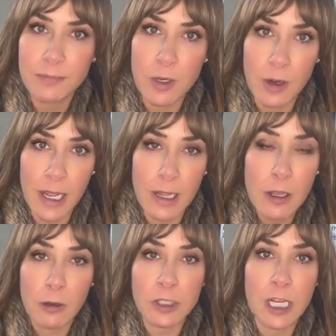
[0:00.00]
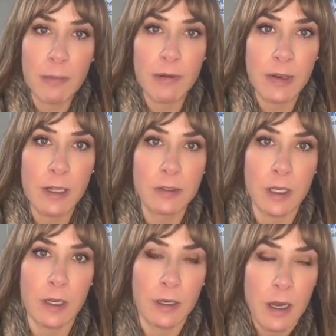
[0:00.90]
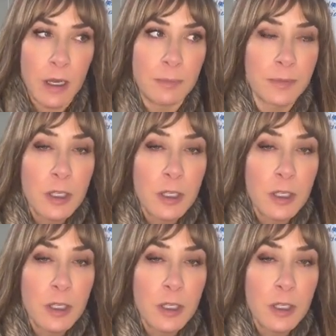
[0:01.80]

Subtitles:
Okay, go check out my videos on